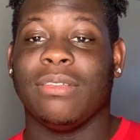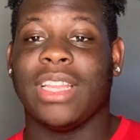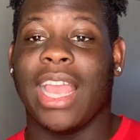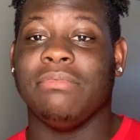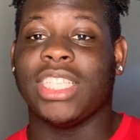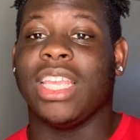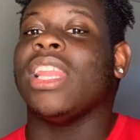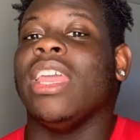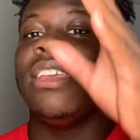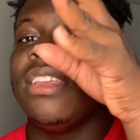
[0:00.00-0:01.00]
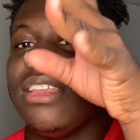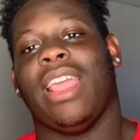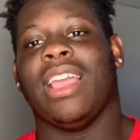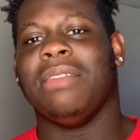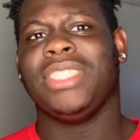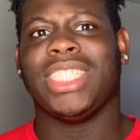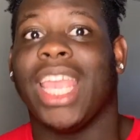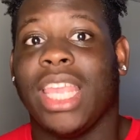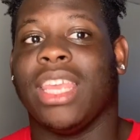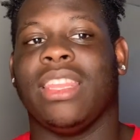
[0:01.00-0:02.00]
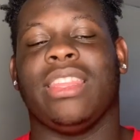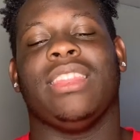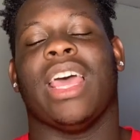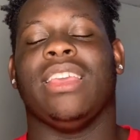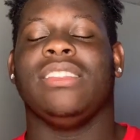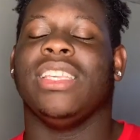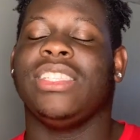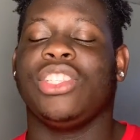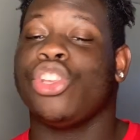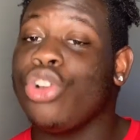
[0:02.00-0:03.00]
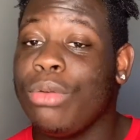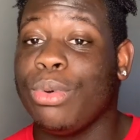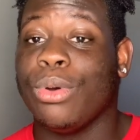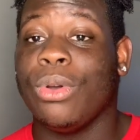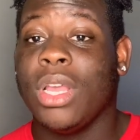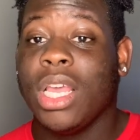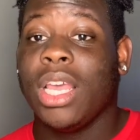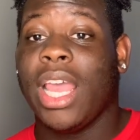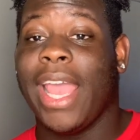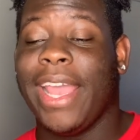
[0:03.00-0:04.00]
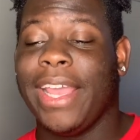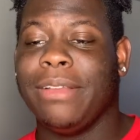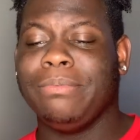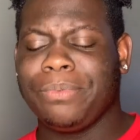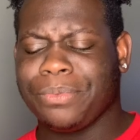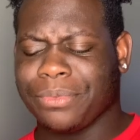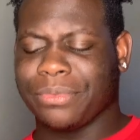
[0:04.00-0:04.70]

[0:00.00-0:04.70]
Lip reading: Like, I'm shaking. Like, it's terrible. And